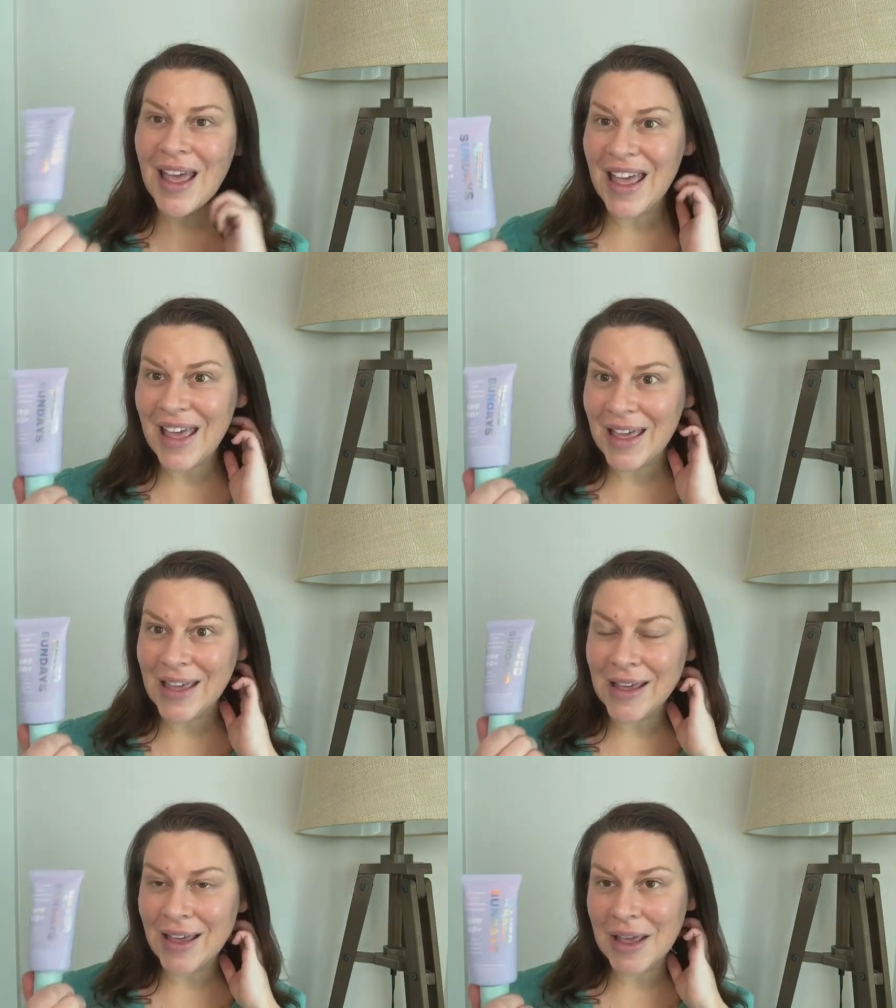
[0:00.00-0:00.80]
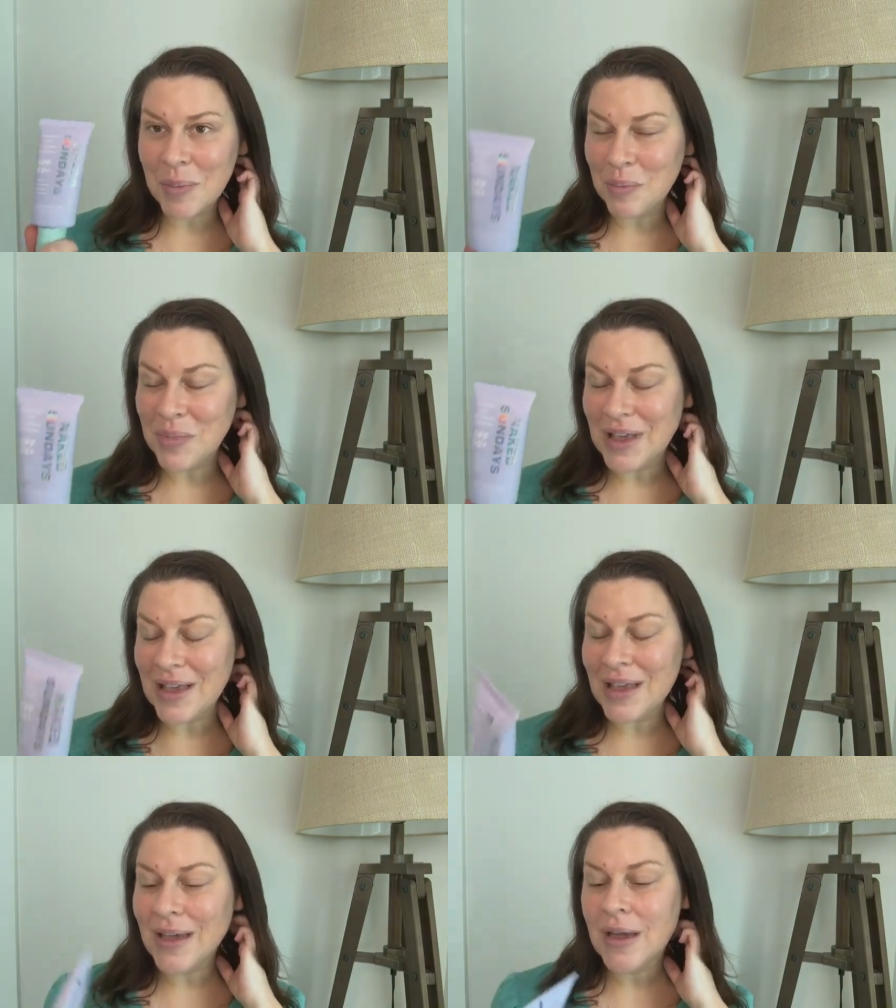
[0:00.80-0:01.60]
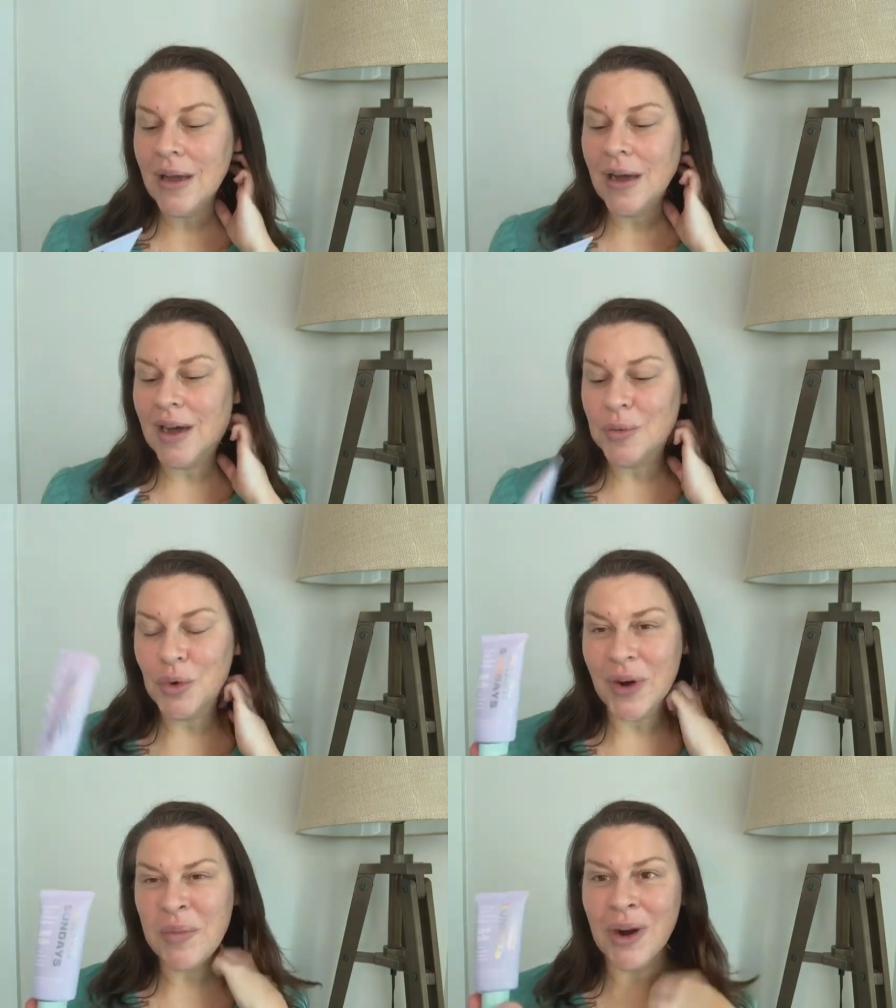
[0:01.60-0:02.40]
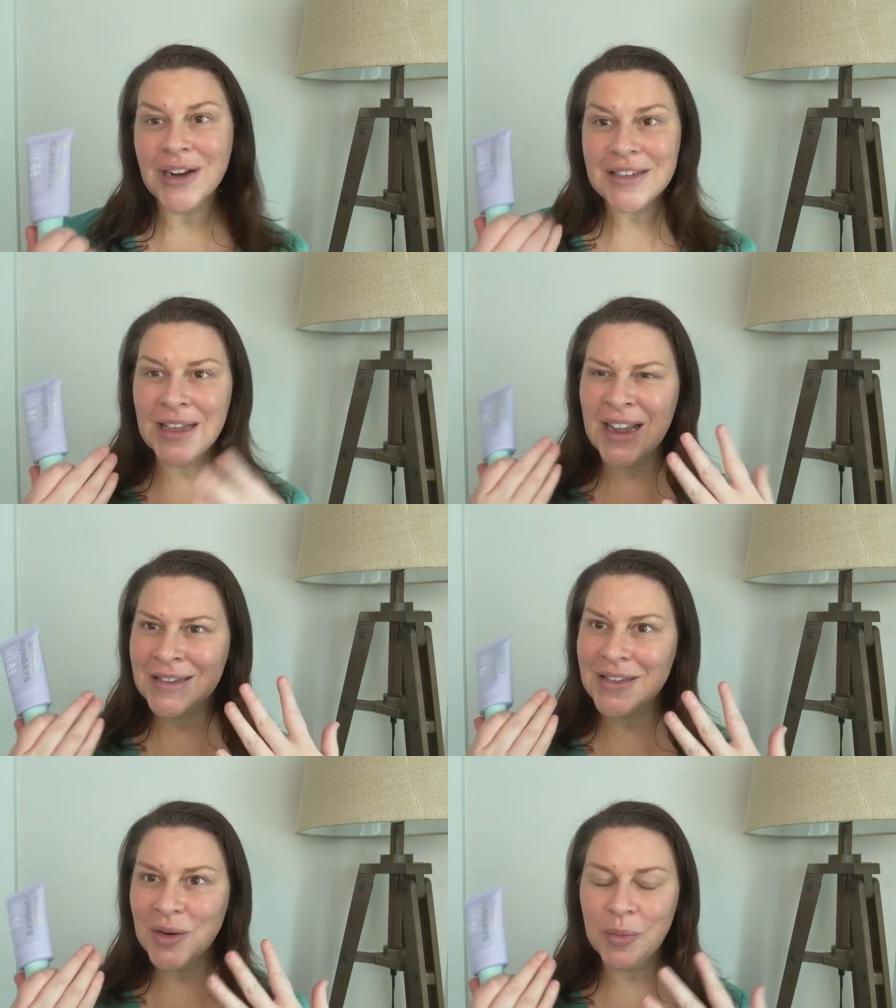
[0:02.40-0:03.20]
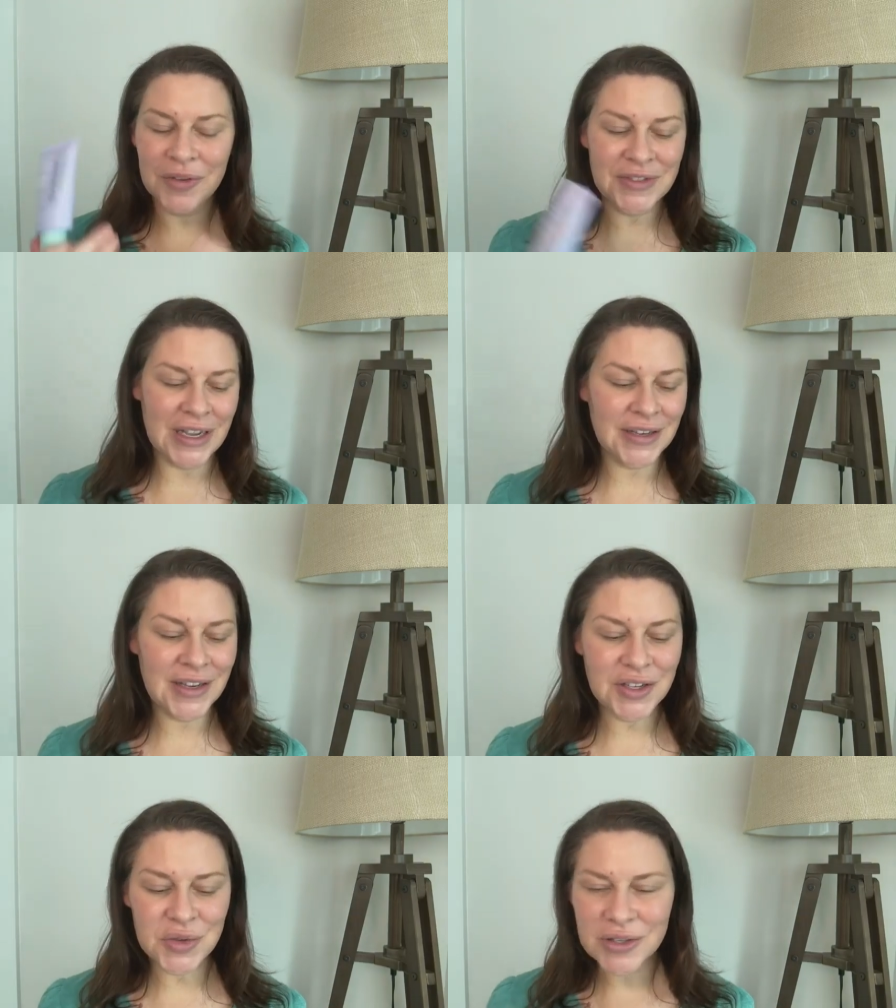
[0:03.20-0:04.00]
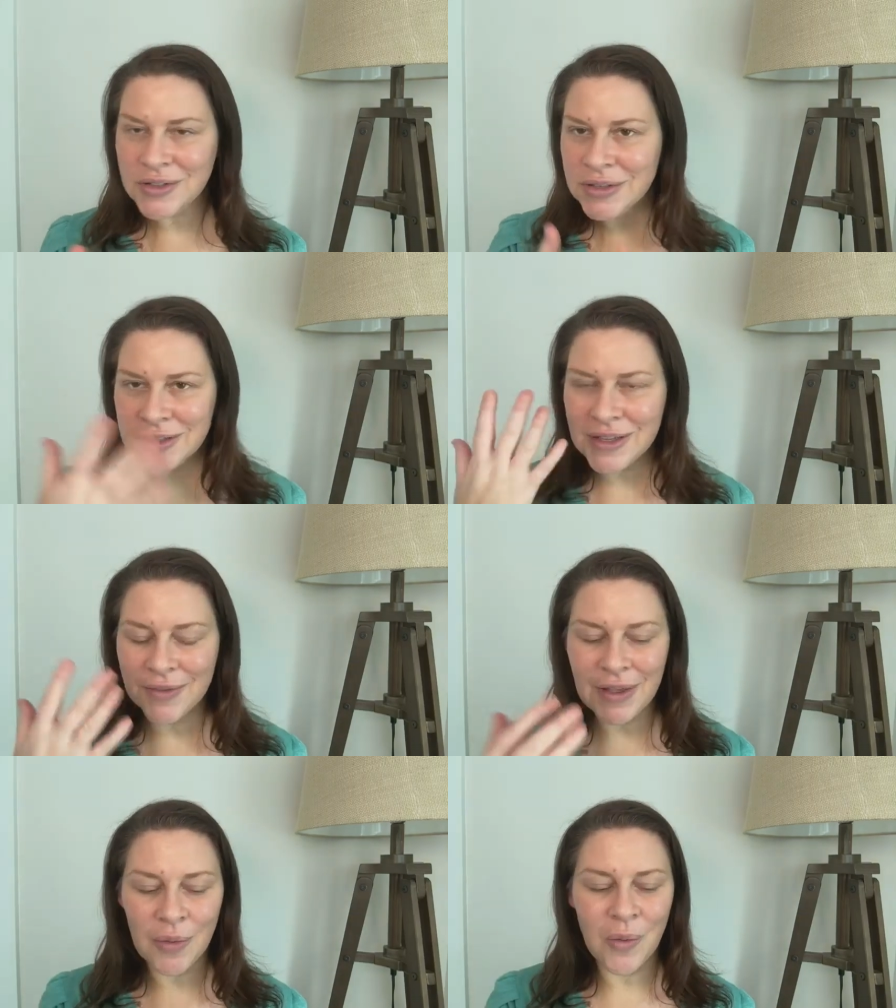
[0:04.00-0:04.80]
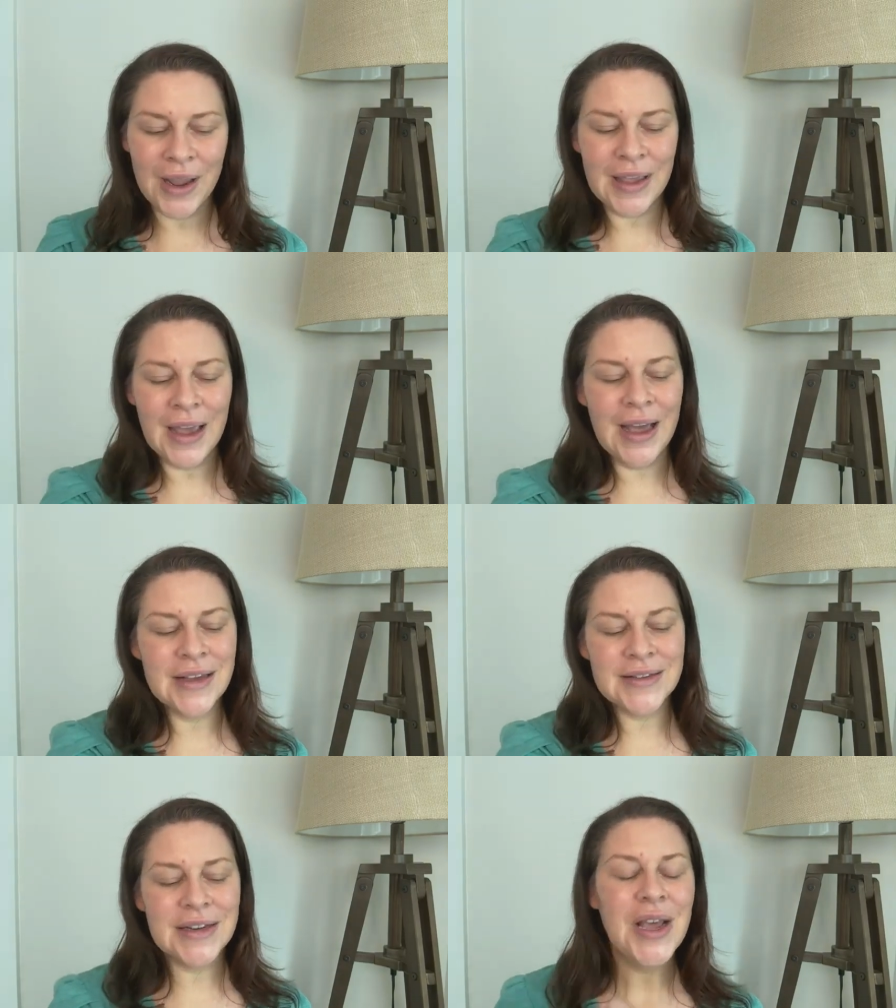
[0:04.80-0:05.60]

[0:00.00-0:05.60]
a and B. Um, great product and it has a little bit of tinting to it so it doesn't give that white cast.